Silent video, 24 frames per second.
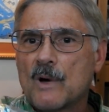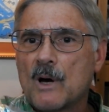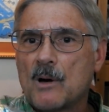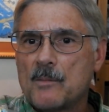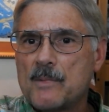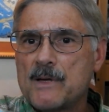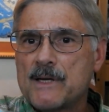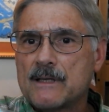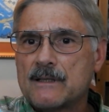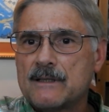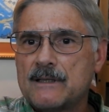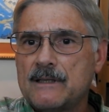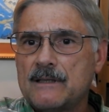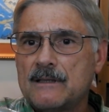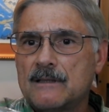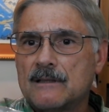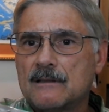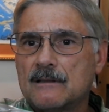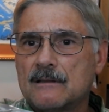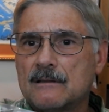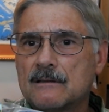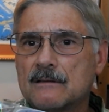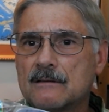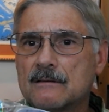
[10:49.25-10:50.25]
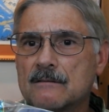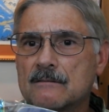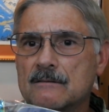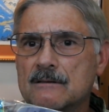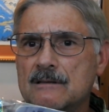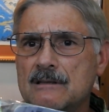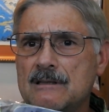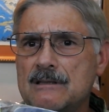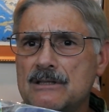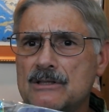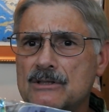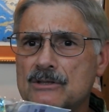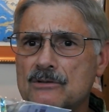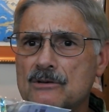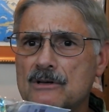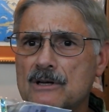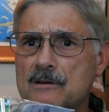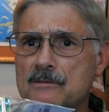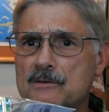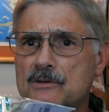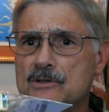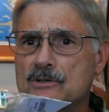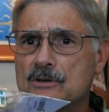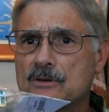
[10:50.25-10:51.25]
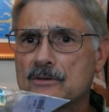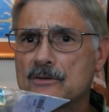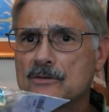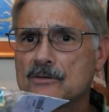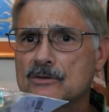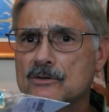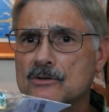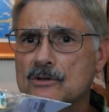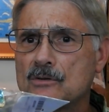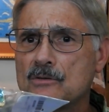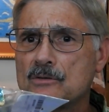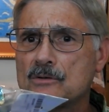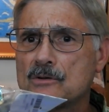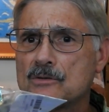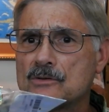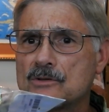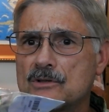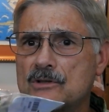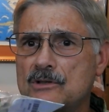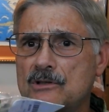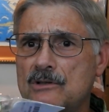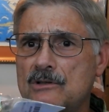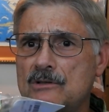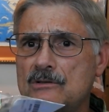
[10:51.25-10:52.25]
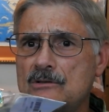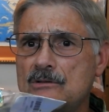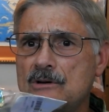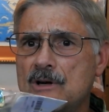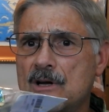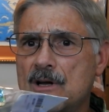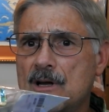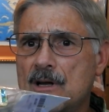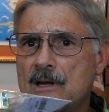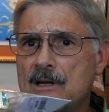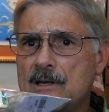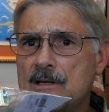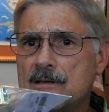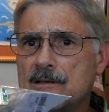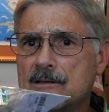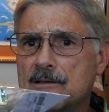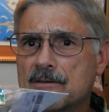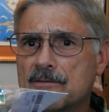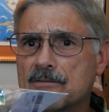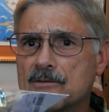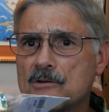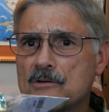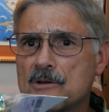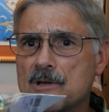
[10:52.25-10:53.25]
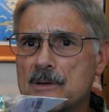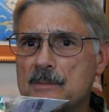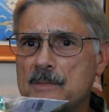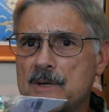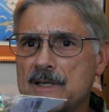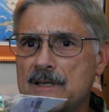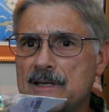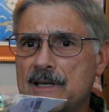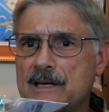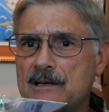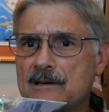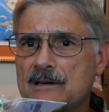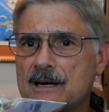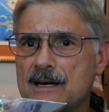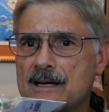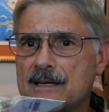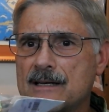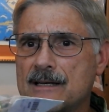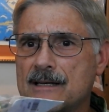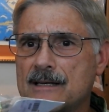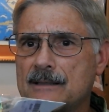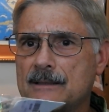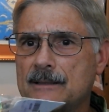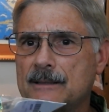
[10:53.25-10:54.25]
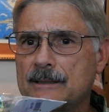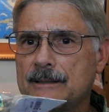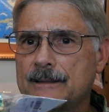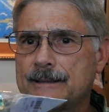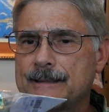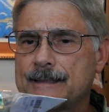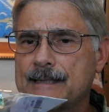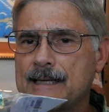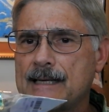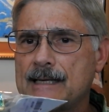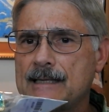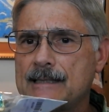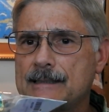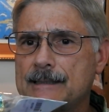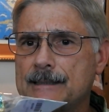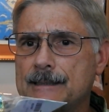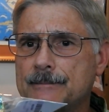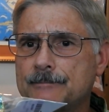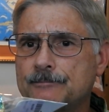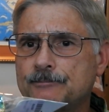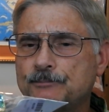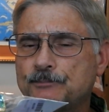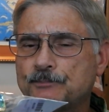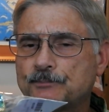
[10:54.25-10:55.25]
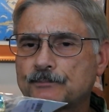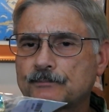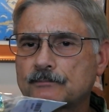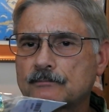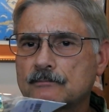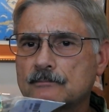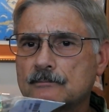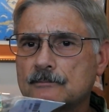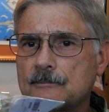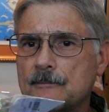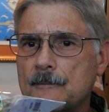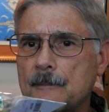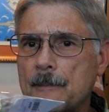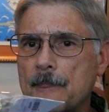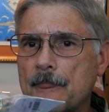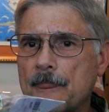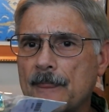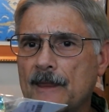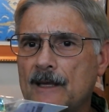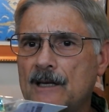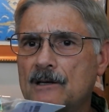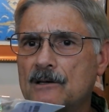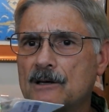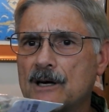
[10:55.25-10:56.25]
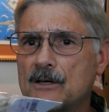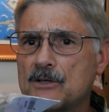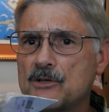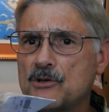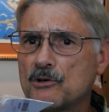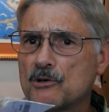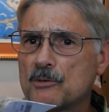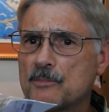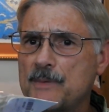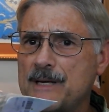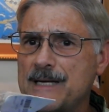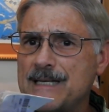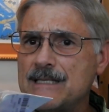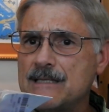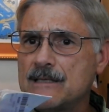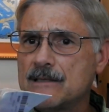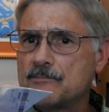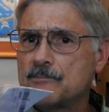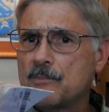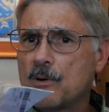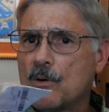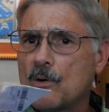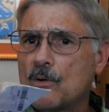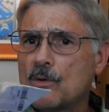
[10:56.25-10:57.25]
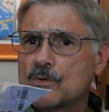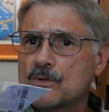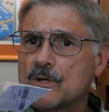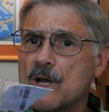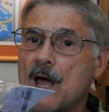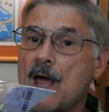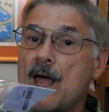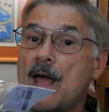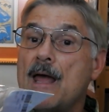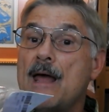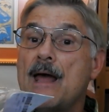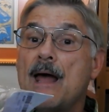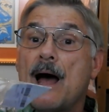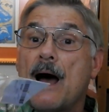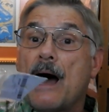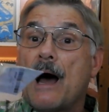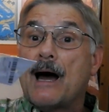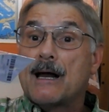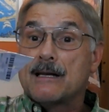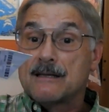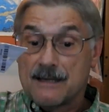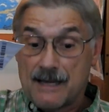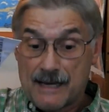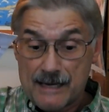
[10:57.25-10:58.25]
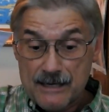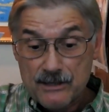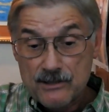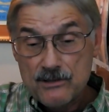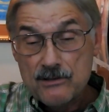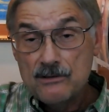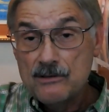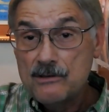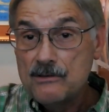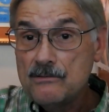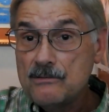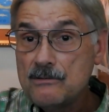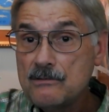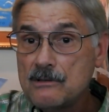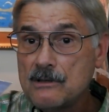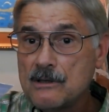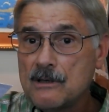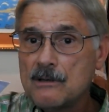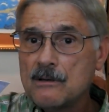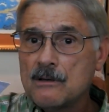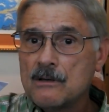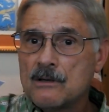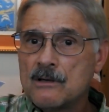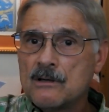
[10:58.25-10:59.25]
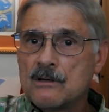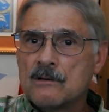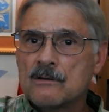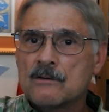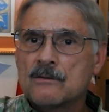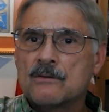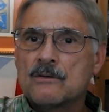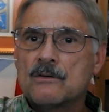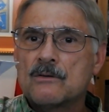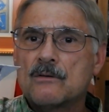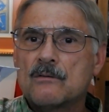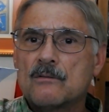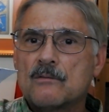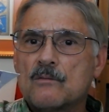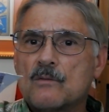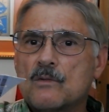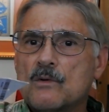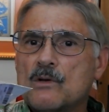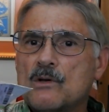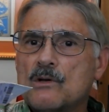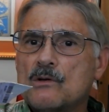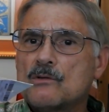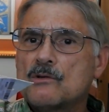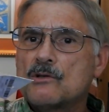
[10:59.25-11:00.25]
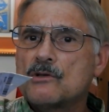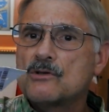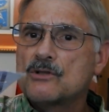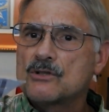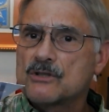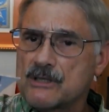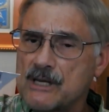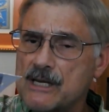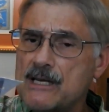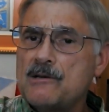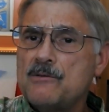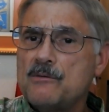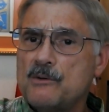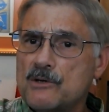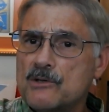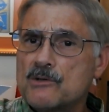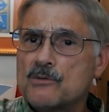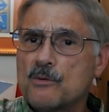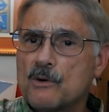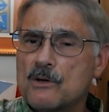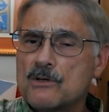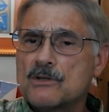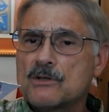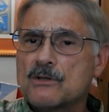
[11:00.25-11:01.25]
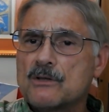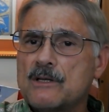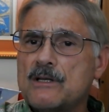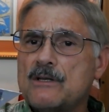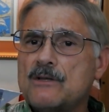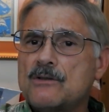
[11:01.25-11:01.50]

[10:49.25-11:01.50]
a big deal. And I just thought I would show those to you. You can throw them in there on your opinion polls. I'd like you to say which ones of